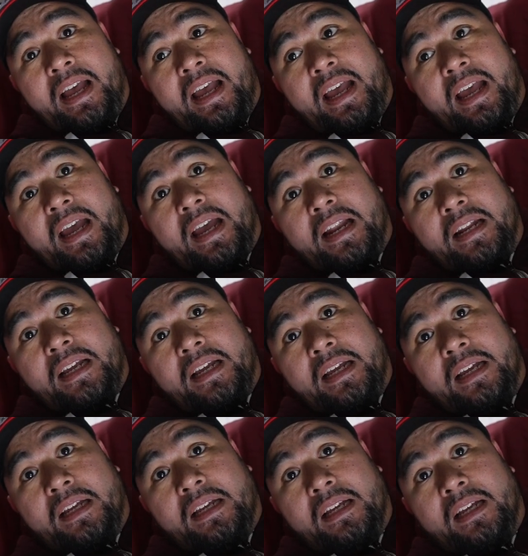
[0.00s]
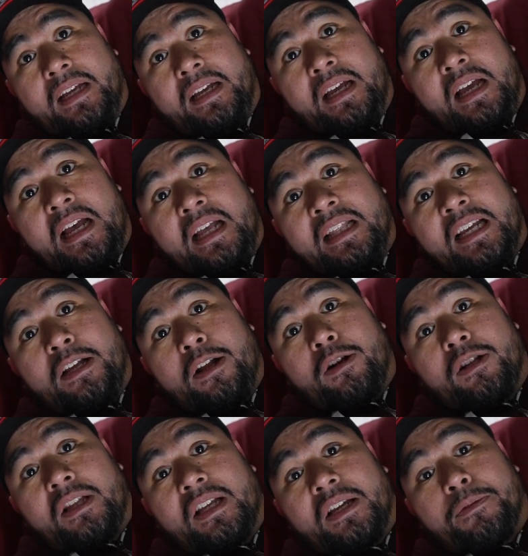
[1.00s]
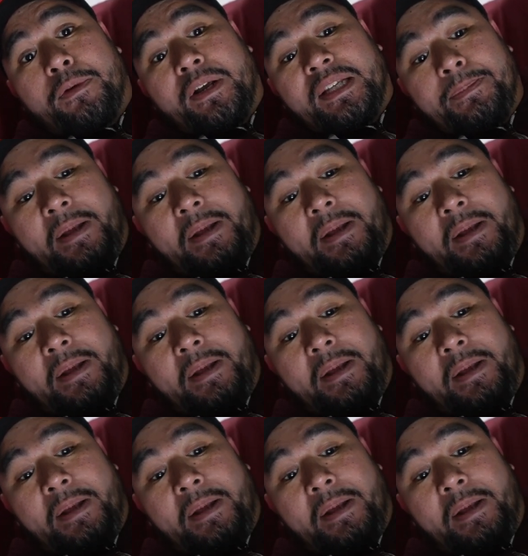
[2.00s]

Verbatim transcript: And then go to the race